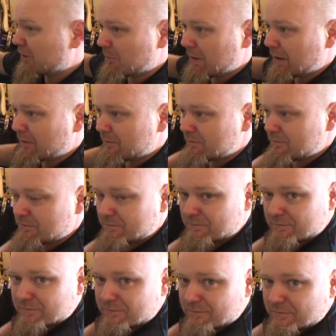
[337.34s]
all about
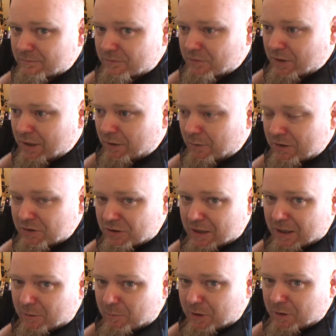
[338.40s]
trying to
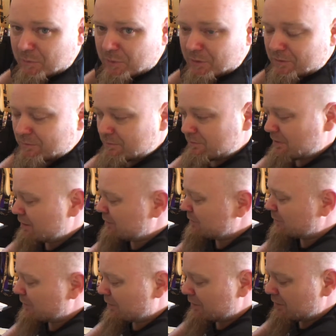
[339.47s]
educate people
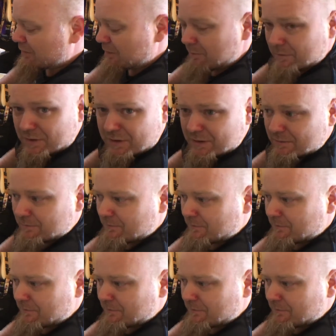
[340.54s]
into what they're doing, because